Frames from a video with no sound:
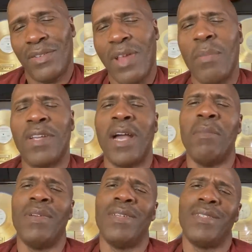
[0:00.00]
Drop a
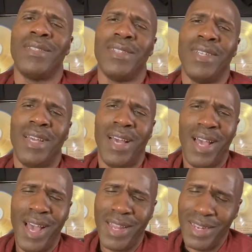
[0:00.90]
comment.
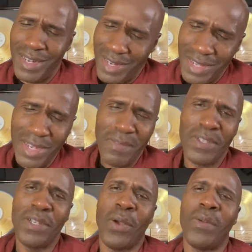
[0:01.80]
I'd love
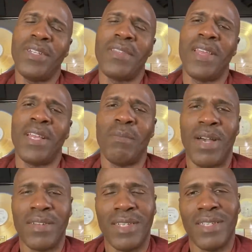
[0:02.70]
to know what you think
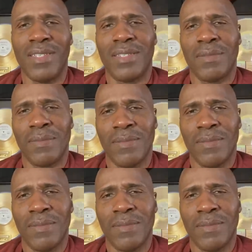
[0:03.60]
about this.